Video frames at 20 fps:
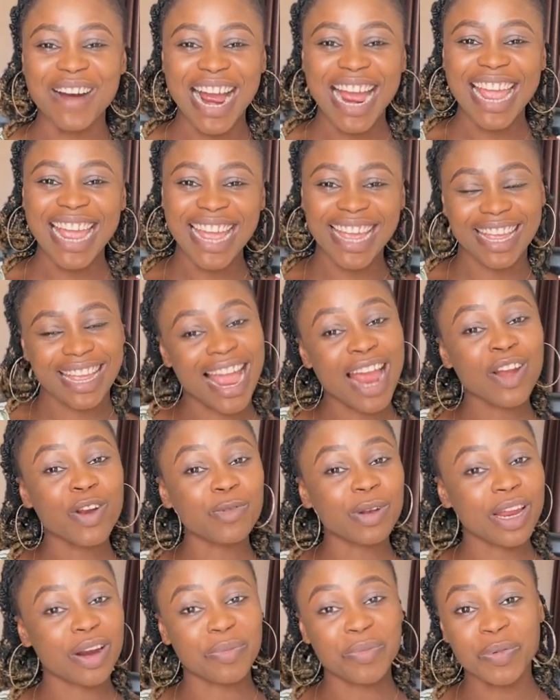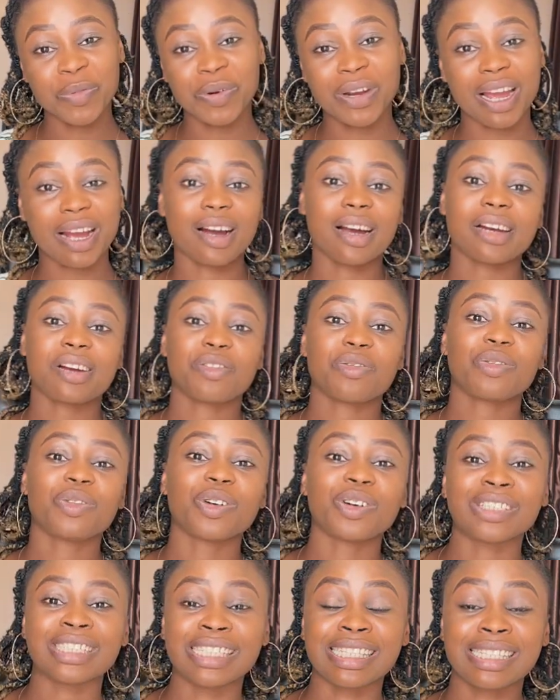my hair i know there are people that can
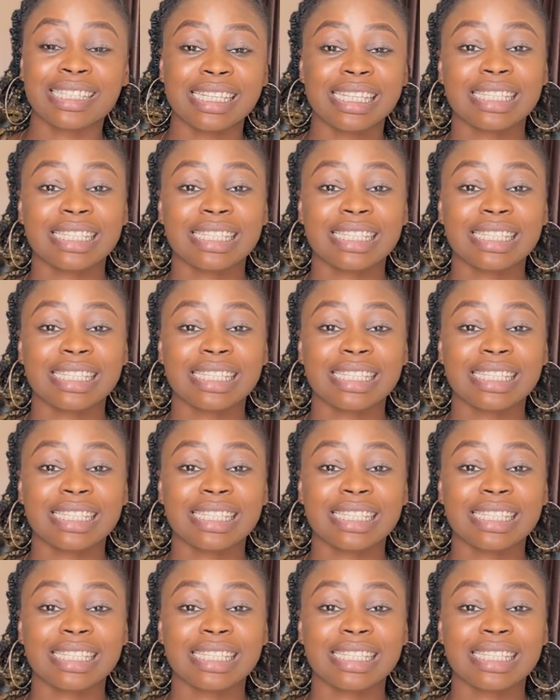afford it